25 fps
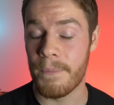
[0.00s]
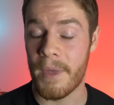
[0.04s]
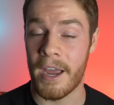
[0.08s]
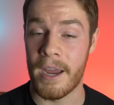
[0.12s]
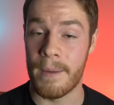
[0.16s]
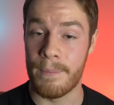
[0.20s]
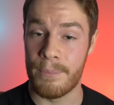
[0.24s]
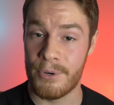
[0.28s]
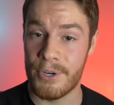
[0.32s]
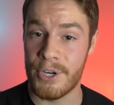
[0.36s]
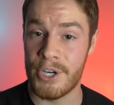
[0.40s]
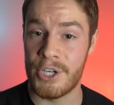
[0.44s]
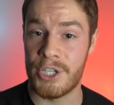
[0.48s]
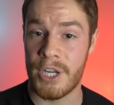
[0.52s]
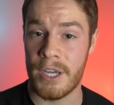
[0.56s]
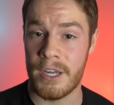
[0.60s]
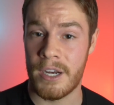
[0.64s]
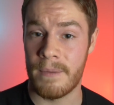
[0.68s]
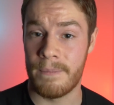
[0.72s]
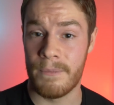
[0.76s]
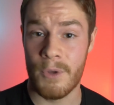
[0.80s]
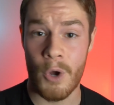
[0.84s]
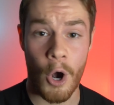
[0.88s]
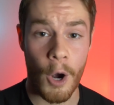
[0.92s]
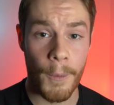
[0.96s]
I appreciate
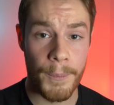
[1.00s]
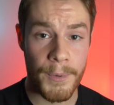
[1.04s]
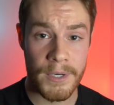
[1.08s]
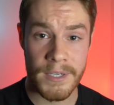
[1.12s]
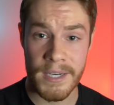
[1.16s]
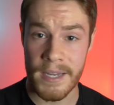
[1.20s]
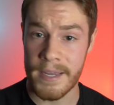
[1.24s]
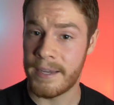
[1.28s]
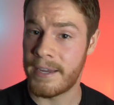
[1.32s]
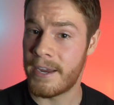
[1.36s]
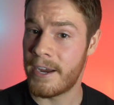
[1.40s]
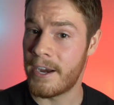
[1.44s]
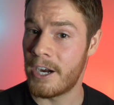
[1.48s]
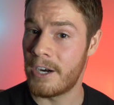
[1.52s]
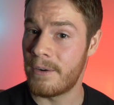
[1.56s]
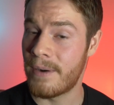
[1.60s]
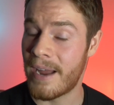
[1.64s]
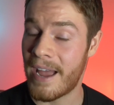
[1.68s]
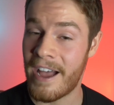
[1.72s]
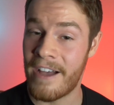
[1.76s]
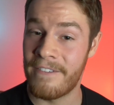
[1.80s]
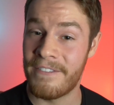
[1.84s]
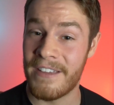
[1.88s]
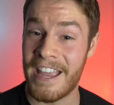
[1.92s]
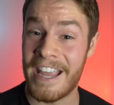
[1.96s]
it. Hope you take care.
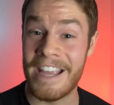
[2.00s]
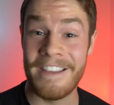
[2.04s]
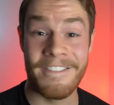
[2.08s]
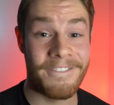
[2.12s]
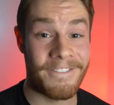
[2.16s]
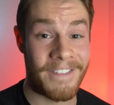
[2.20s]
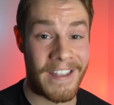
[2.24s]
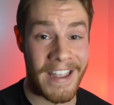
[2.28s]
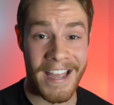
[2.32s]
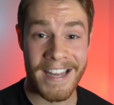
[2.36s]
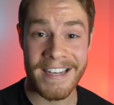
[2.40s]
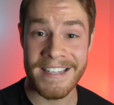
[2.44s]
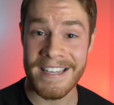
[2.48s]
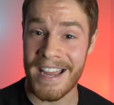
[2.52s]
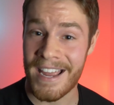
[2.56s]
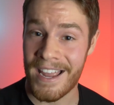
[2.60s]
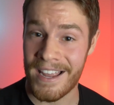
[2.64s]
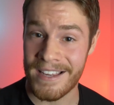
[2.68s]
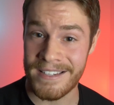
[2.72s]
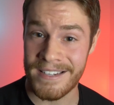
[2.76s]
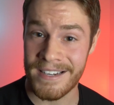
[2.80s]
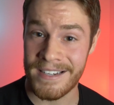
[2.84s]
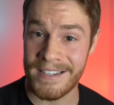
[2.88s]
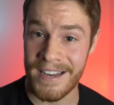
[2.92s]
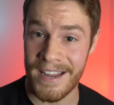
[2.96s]
Have a
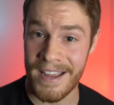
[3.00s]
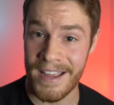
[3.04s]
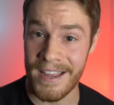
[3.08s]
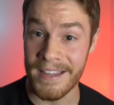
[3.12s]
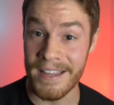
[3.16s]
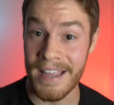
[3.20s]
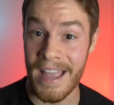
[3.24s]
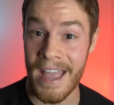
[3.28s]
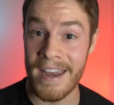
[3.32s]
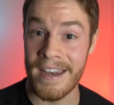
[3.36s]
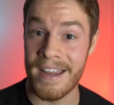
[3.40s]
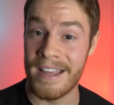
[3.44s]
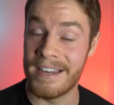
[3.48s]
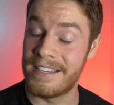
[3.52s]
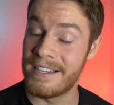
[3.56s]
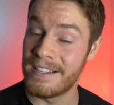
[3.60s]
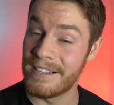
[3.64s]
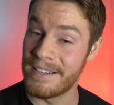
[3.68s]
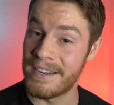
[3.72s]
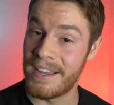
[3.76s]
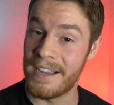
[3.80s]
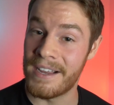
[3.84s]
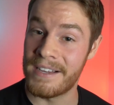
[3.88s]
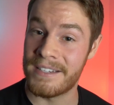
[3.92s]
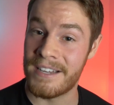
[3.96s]
fantastic day. And until
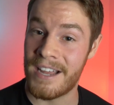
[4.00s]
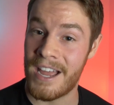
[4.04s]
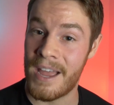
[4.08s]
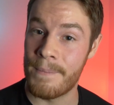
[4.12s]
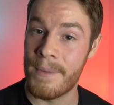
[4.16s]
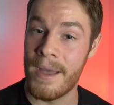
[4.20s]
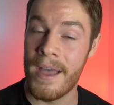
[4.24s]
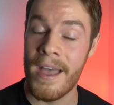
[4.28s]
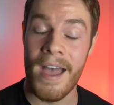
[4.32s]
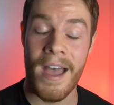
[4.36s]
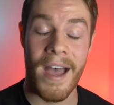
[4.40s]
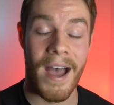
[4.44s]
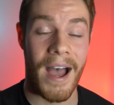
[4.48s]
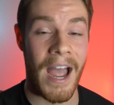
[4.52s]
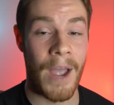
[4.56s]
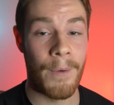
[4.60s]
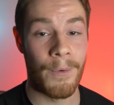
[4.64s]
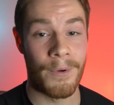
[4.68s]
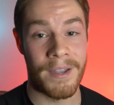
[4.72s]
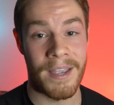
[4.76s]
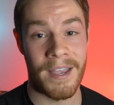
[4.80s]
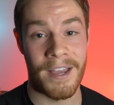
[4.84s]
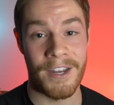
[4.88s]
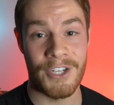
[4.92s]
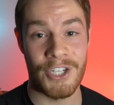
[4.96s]
next time, I will
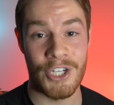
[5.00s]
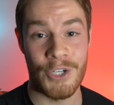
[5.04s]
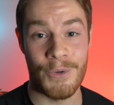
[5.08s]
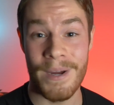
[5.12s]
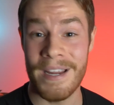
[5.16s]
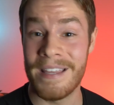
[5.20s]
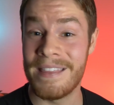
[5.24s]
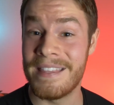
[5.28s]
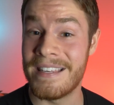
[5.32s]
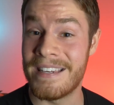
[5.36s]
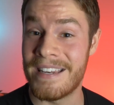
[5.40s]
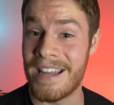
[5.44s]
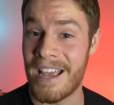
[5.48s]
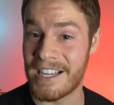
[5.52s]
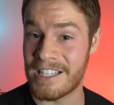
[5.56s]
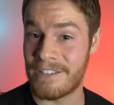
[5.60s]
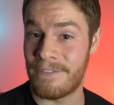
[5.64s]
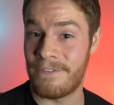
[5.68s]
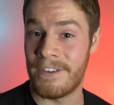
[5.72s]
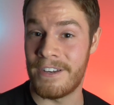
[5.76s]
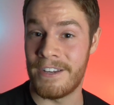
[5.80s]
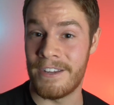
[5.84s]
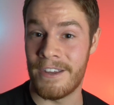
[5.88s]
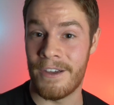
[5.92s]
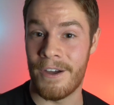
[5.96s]
catch you in the next
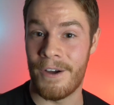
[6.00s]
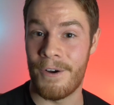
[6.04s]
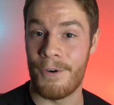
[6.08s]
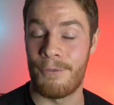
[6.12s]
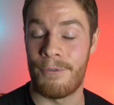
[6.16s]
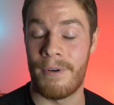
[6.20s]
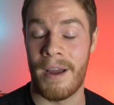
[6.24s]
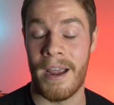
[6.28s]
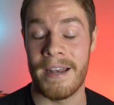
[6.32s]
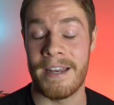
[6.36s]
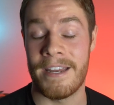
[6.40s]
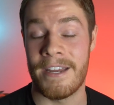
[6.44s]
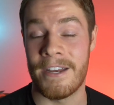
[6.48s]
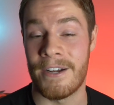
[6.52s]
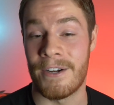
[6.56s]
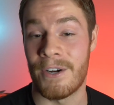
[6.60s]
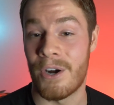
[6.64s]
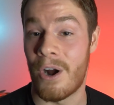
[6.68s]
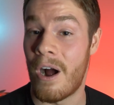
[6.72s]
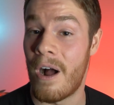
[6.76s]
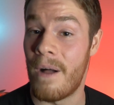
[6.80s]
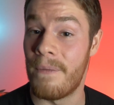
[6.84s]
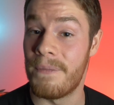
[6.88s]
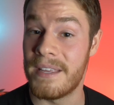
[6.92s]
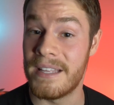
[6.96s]
video right here
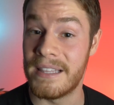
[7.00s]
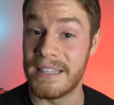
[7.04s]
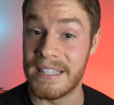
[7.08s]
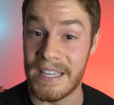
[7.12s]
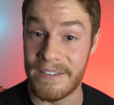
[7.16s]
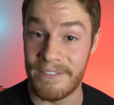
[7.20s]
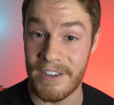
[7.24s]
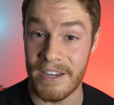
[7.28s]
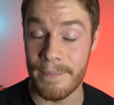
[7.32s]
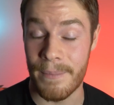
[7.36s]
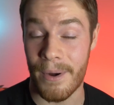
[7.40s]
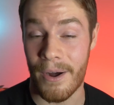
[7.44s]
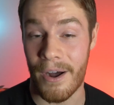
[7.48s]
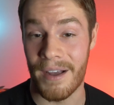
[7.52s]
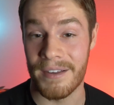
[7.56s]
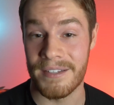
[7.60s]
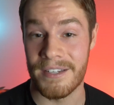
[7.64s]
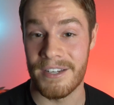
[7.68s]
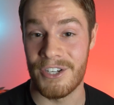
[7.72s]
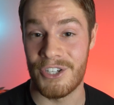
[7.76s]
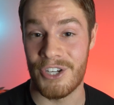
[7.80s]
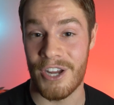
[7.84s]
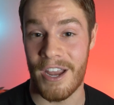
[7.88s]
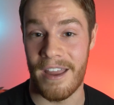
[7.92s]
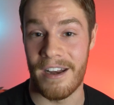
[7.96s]
on the Living
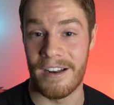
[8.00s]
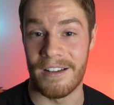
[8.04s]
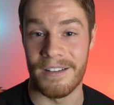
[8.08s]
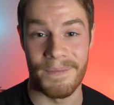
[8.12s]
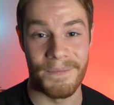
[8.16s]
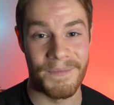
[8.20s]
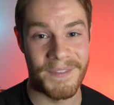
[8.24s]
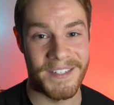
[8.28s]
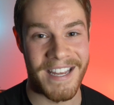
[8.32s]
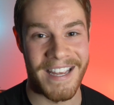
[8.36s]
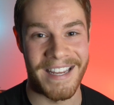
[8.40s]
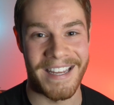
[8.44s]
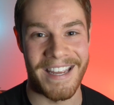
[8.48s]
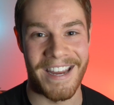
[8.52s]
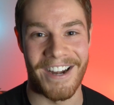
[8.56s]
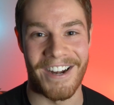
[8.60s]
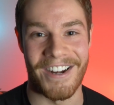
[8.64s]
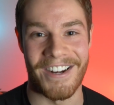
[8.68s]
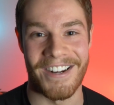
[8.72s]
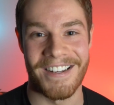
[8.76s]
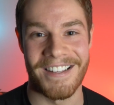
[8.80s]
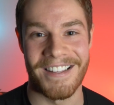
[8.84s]
Boston channel. Take care.